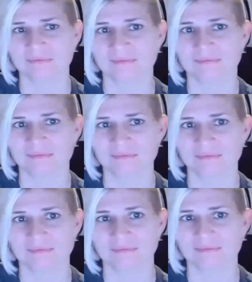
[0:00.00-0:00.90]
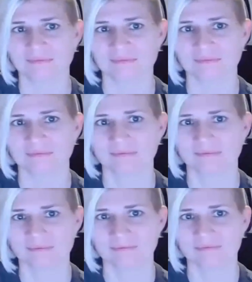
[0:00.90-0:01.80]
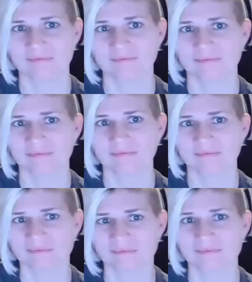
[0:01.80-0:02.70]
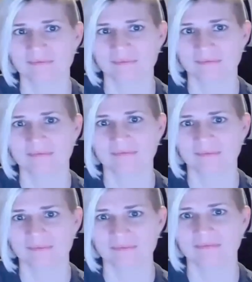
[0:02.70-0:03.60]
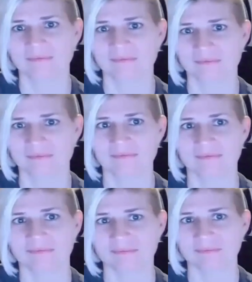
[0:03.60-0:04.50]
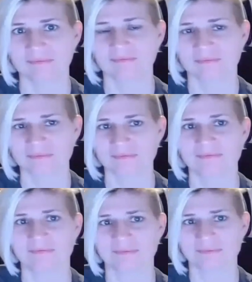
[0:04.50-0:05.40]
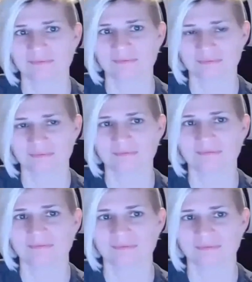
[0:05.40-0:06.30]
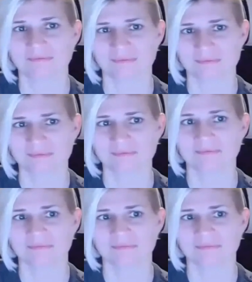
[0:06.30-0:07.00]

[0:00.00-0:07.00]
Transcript: The person shown says nothing.